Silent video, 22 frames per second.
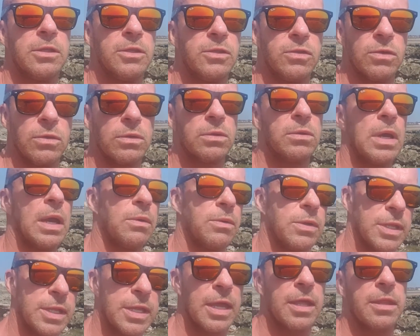They don't know
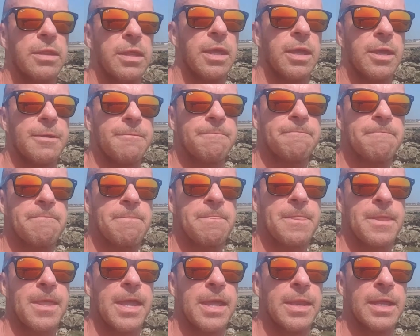how to get there.
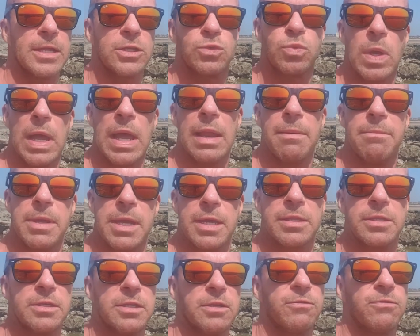And that's where I'll
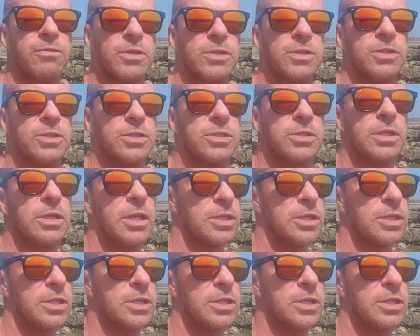make the difference,